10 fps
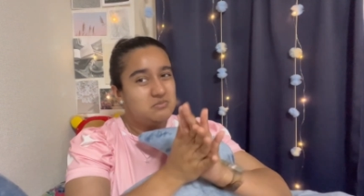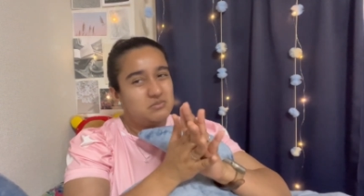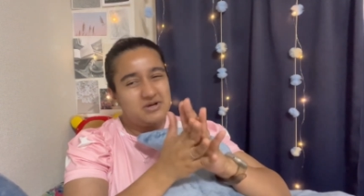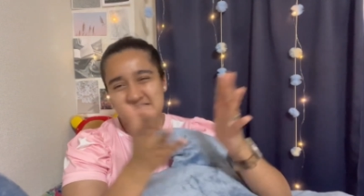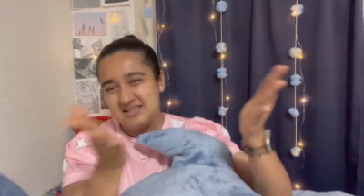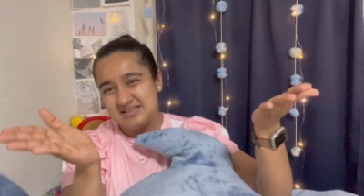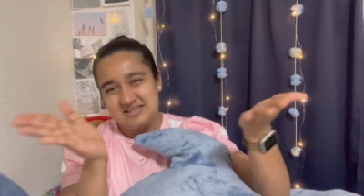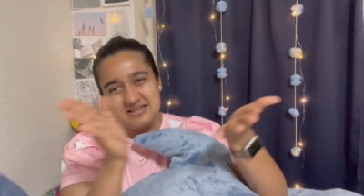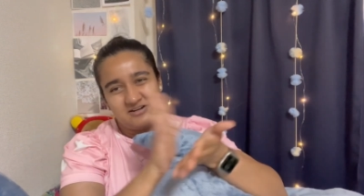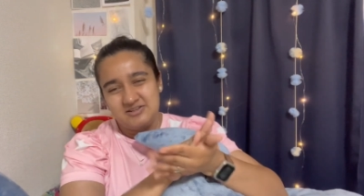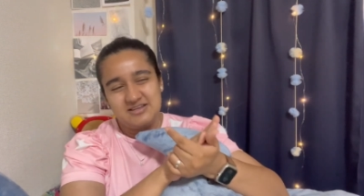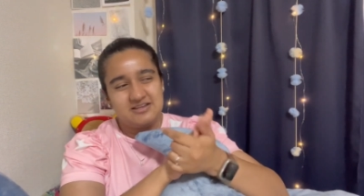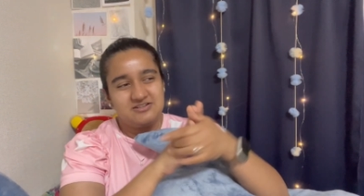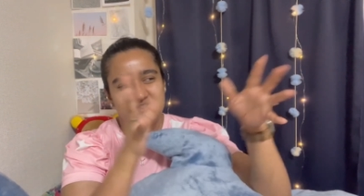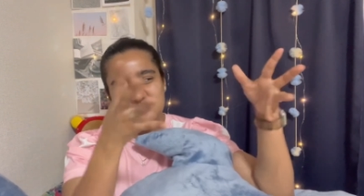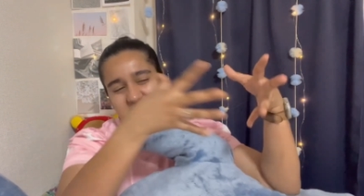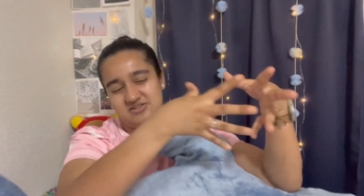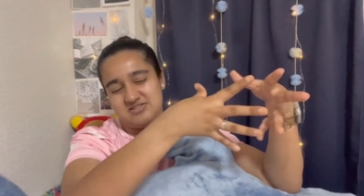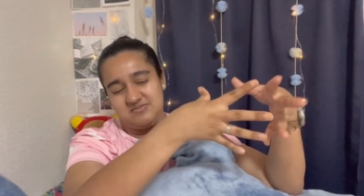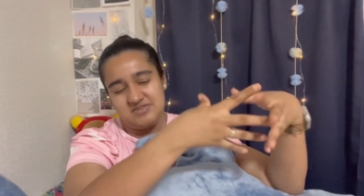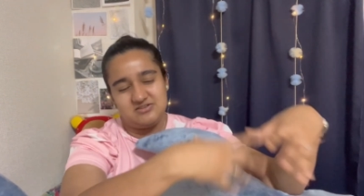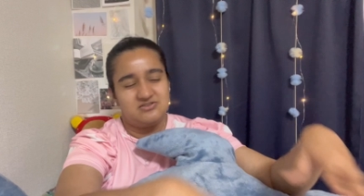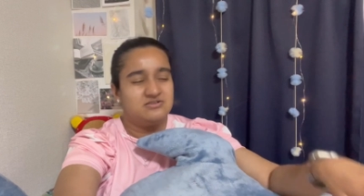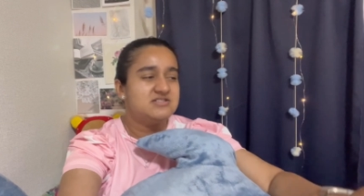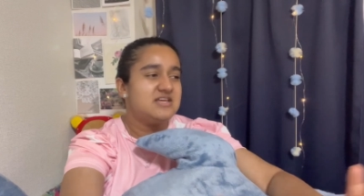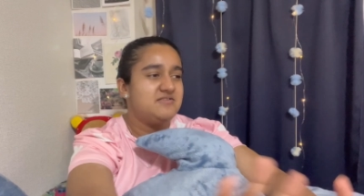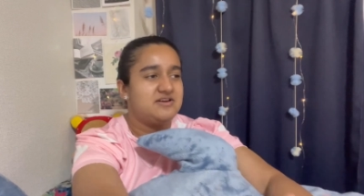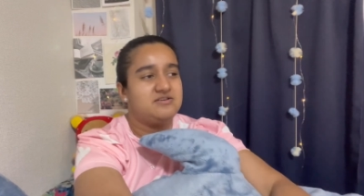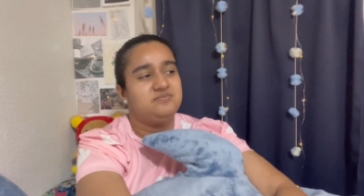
But I think they they can just be the same thing. So seven.